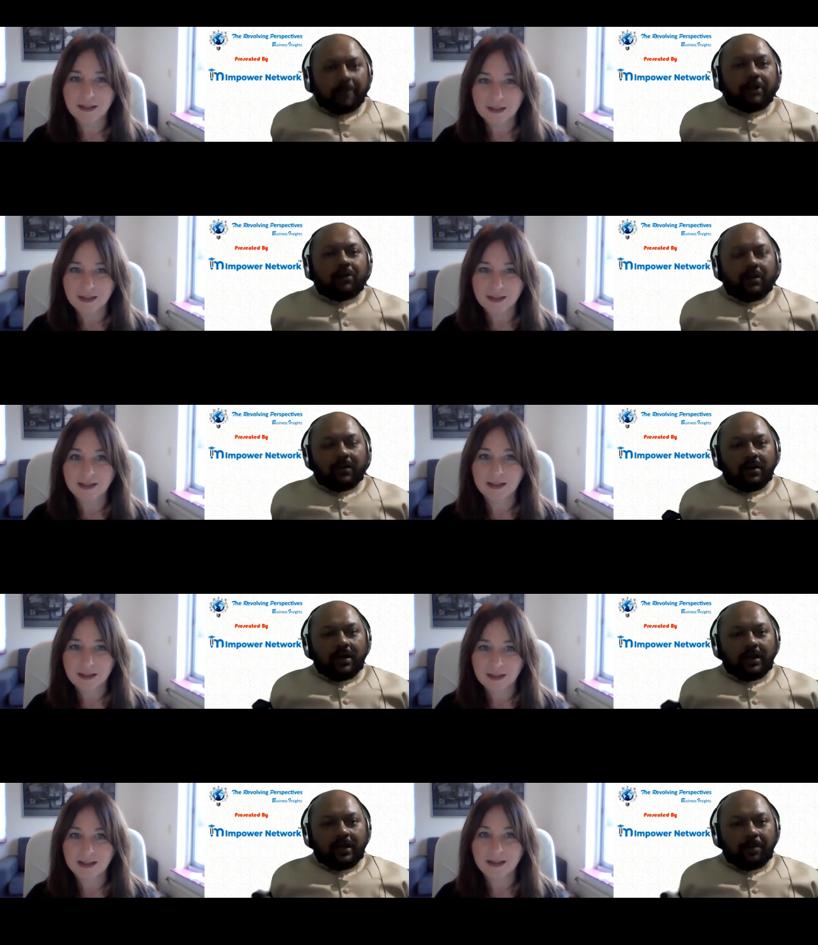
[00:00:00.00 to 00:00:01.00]
Speaker 1: into the world
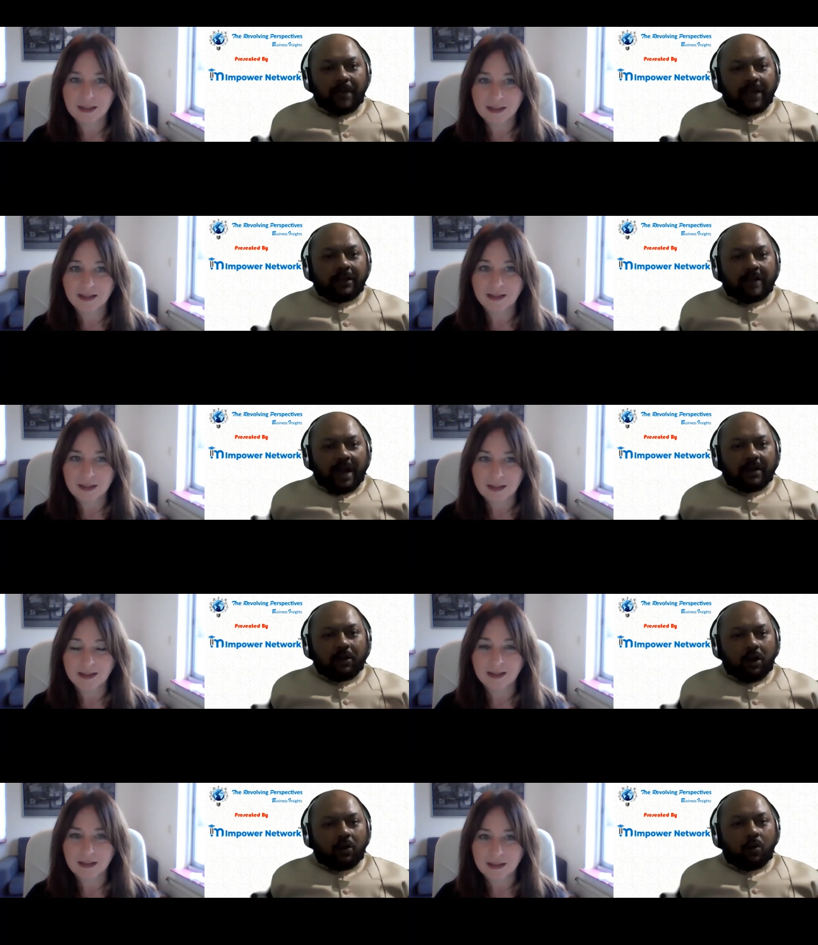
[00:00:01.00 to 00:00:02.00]
and then make that
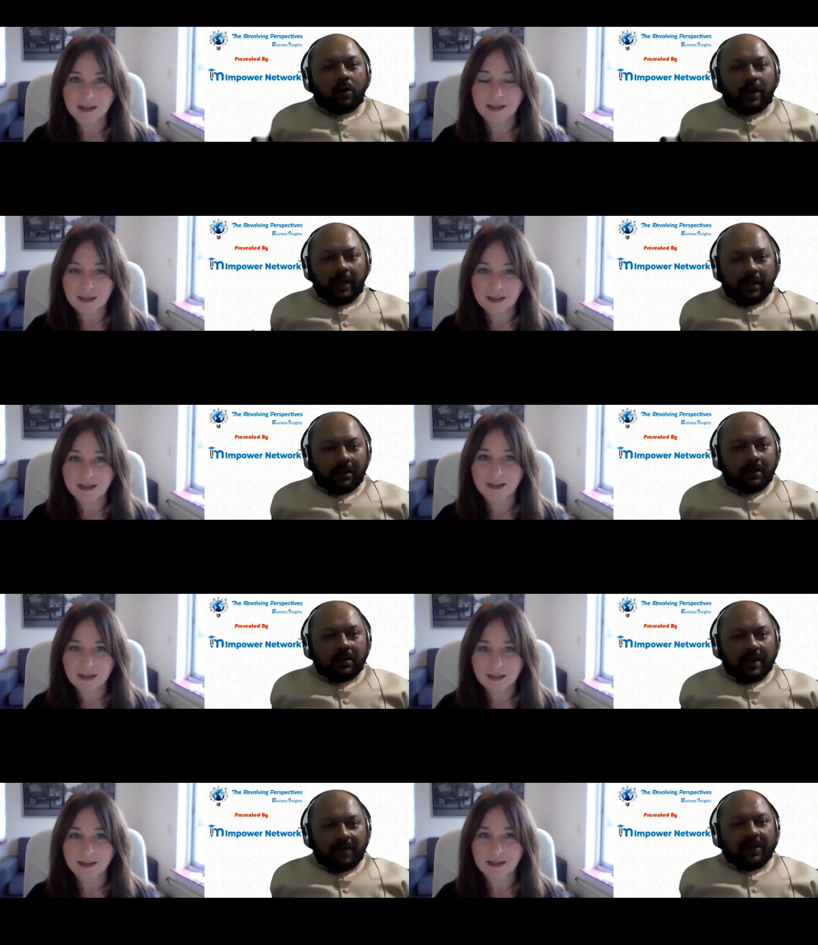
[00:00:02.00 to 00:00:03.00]
your own day
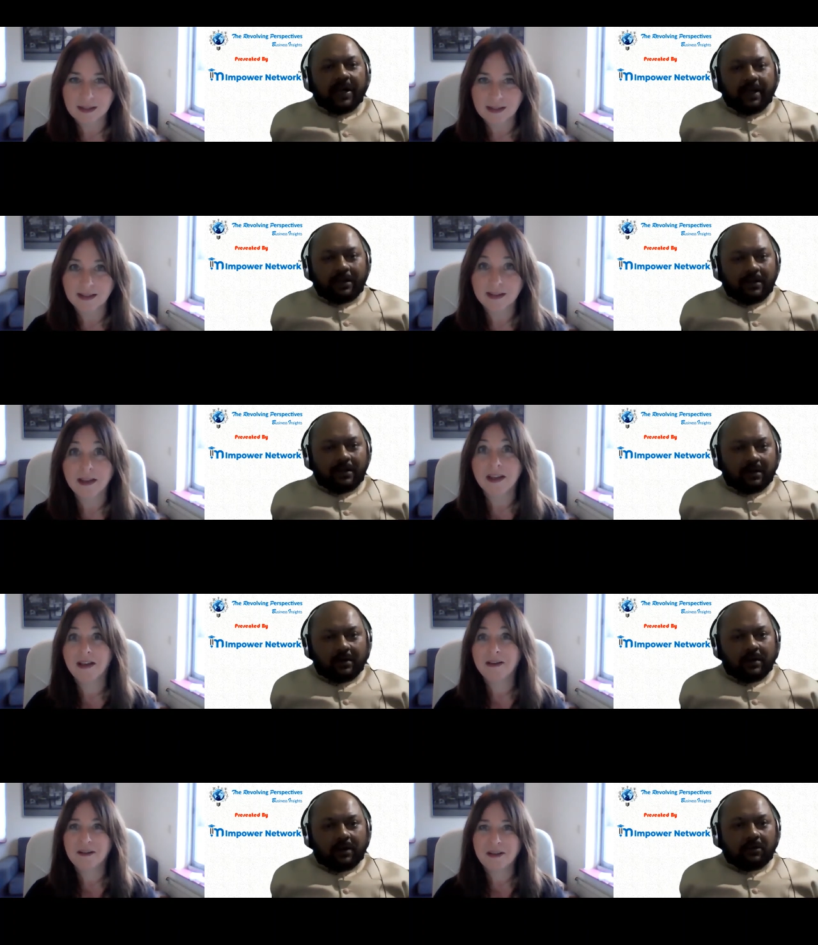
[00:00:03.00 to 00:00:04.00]
every day. That
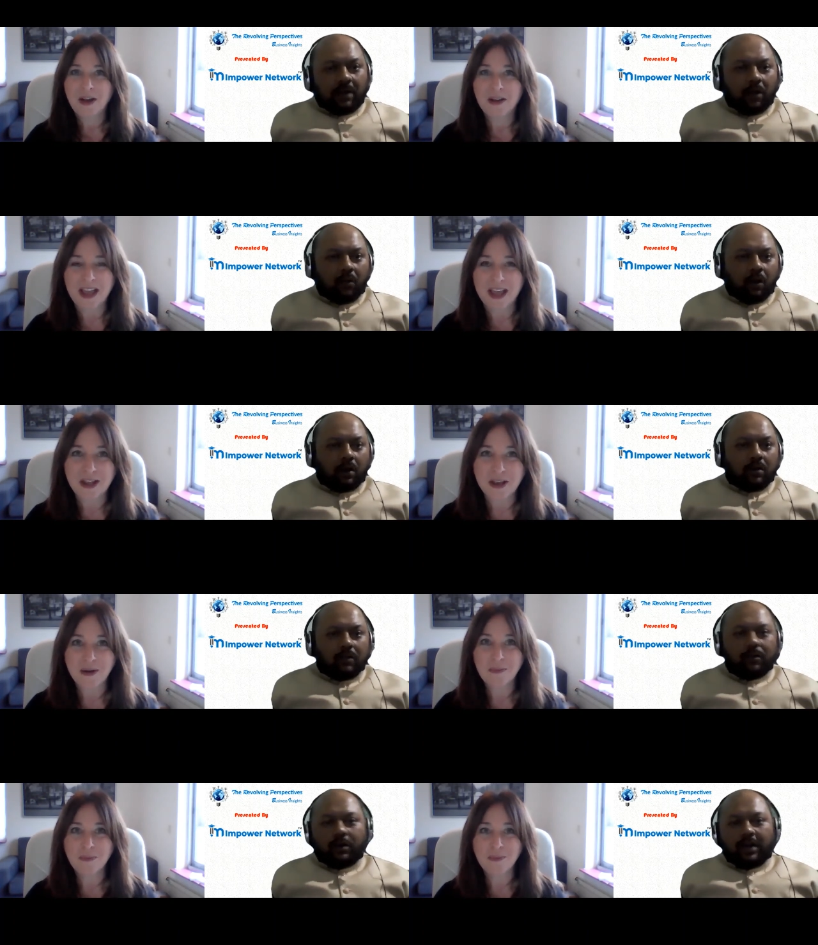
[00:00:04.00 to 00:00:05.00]
that how okay.
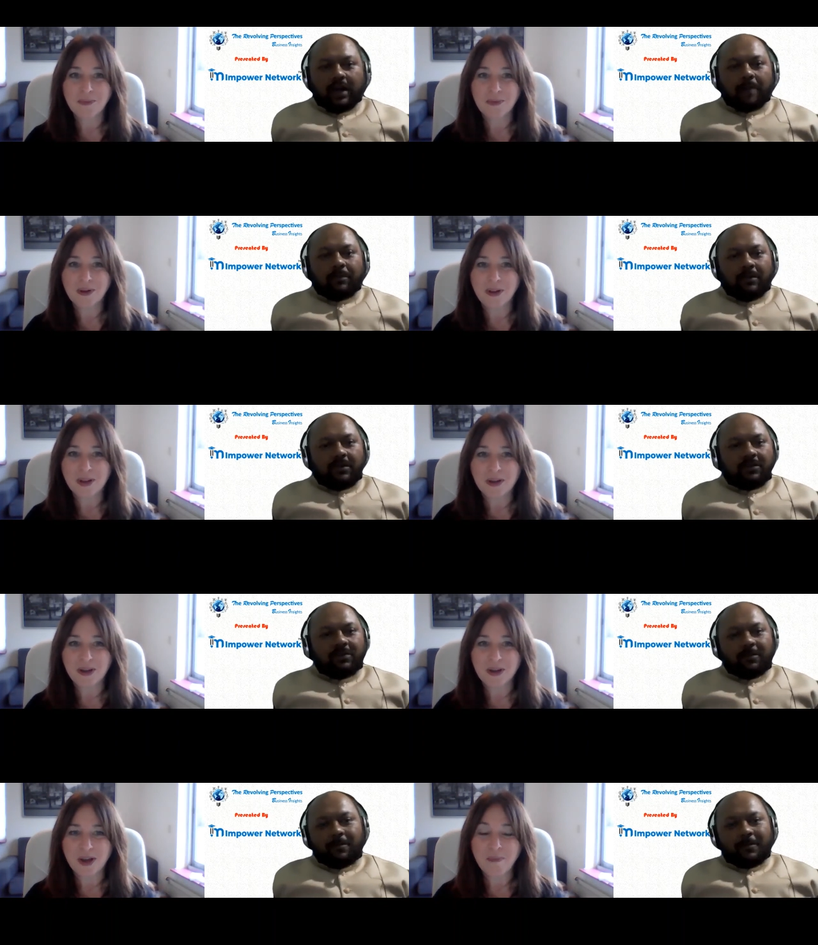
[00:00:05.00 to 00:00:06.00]
what, what that hap- is.
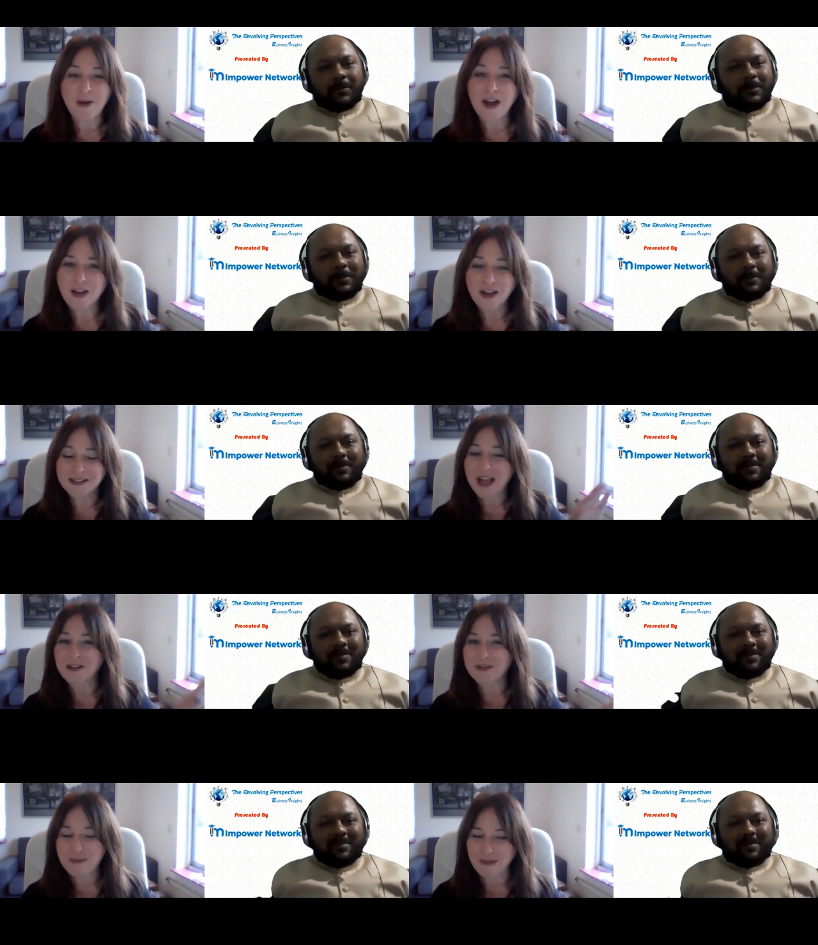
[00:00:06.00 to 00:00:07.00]
Speaker 2: Apart, aside
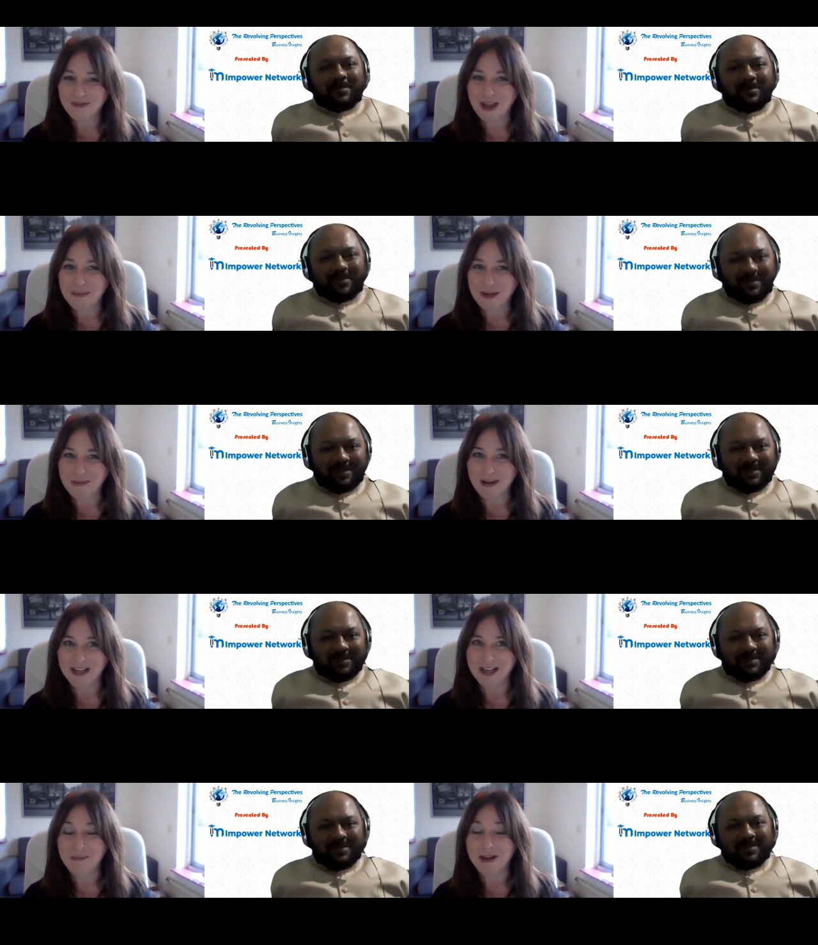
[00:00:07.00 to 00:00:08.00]
from my family and
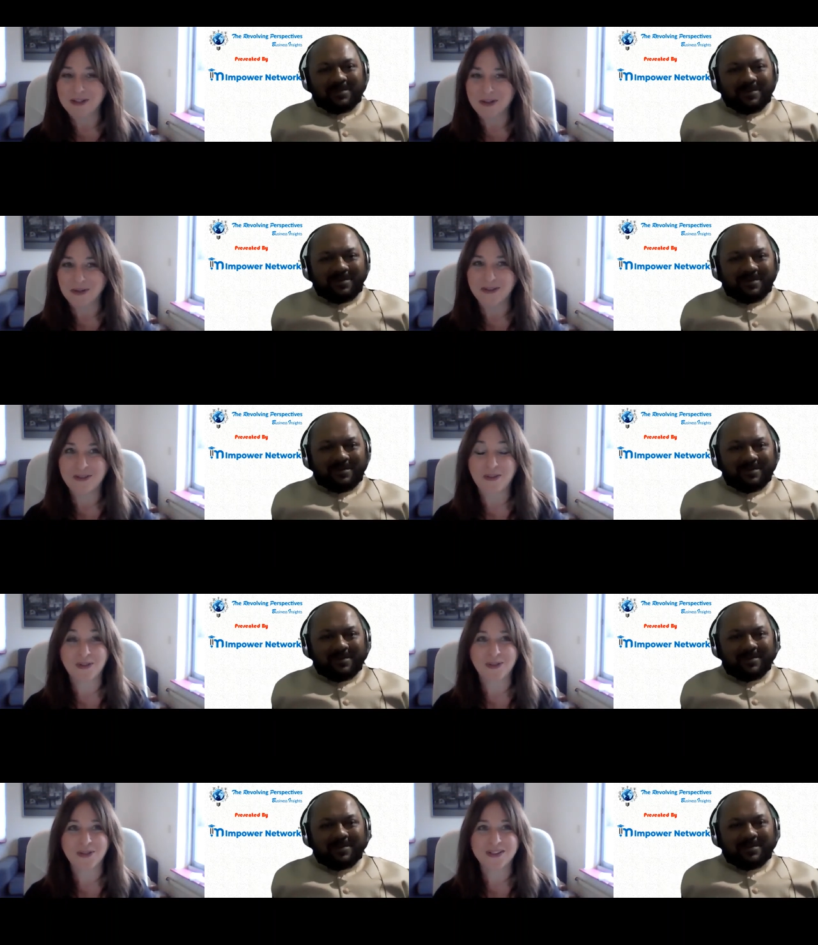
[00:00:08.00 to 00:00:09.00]
my and my dogs, of
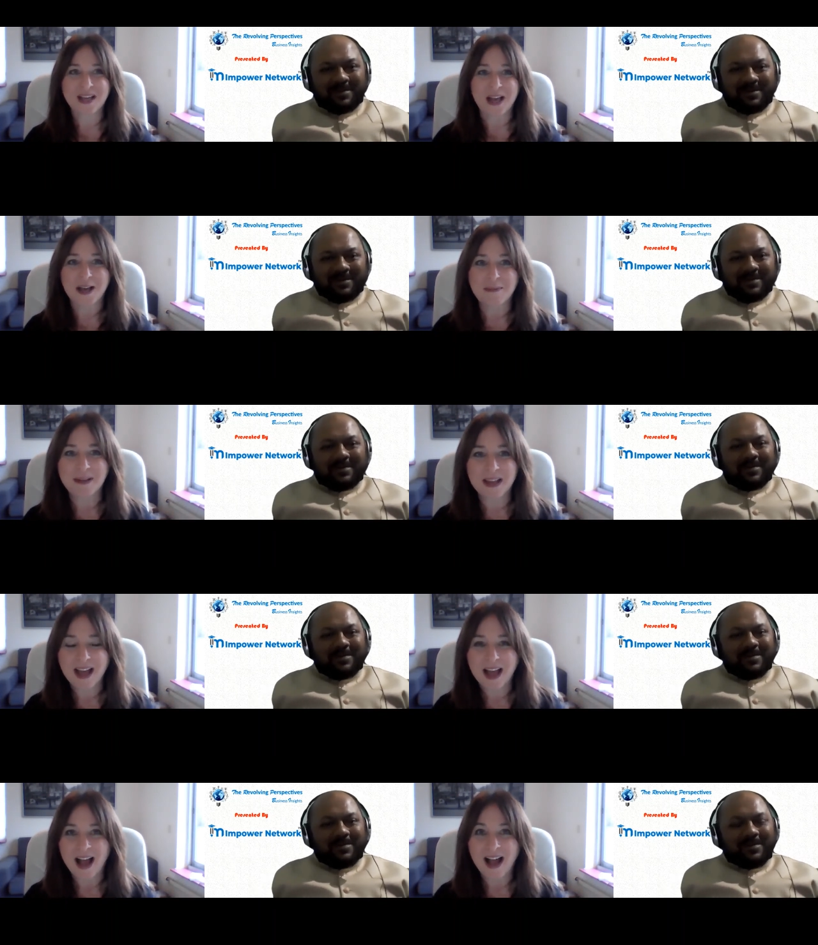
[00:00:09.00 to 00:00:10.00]
course, um,
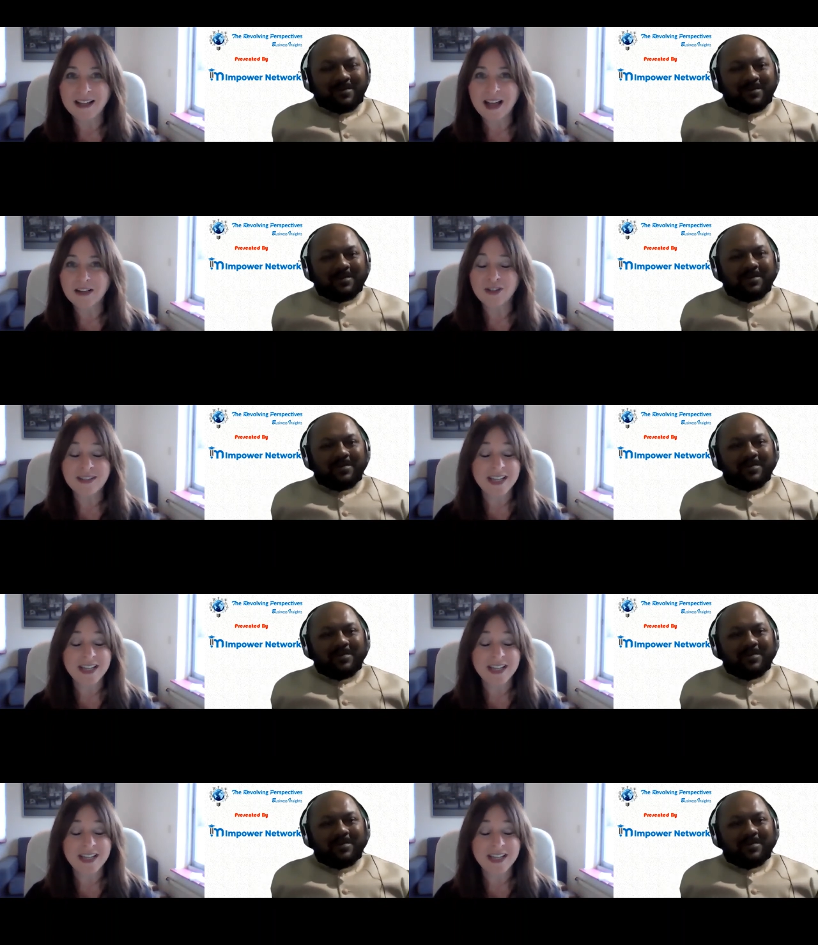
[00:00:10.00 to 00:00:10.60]
I just the